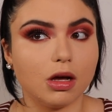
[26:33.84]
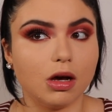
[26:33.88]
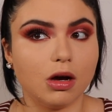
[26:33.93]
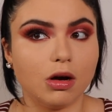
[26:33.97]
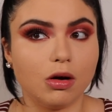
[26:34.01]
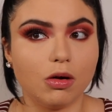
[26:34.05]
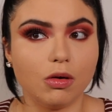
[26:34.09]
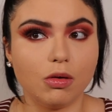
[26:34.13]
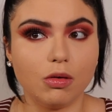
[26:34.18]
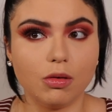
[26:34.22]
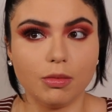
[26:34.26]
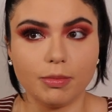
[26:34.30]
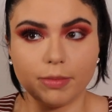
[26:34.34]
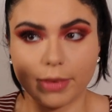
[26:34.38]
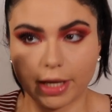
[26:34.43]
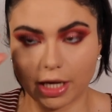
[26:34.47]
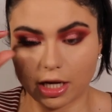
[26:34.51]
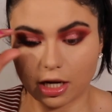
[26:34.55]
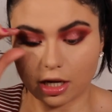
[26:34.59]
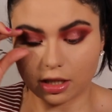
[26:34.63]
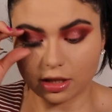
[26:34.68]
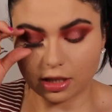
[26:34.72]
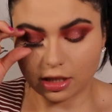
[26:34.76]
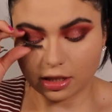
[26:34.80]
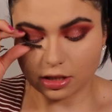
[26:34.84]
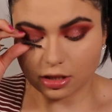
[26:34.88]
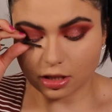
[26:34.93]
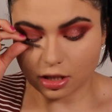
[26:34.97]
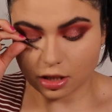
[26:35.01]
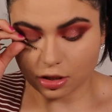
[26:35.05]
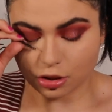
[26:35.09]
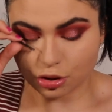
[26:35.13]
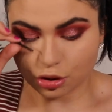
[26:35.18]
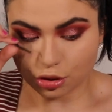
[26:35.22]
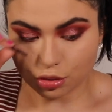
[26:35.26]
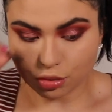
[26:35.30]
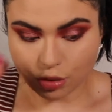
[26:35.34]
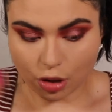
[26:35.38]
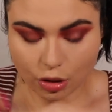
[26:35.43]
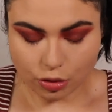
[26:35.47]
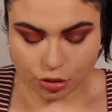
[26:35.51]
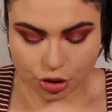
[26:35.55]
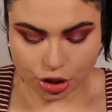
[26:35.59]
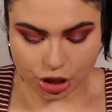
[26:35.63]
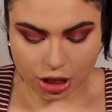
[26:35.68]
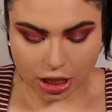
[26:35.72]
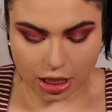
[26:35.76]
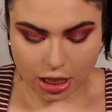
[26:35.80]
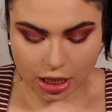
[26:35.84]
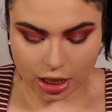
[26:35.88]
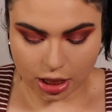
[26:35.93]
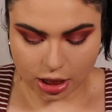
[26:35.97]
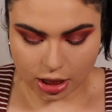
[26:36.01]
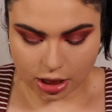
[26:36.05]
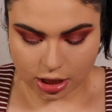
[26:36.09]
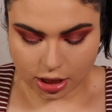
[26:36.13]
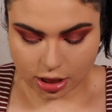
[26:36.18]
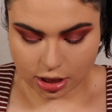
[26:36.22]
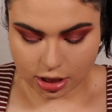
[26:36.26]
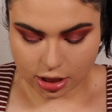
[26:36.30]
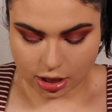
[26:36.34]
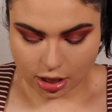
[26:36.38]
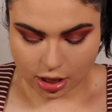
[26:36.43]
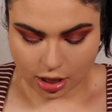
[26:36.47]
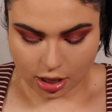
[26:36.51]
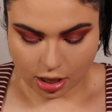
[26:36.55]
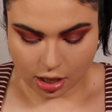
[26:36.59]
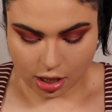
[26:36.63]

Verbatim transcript: Oh my god, these look atrocious.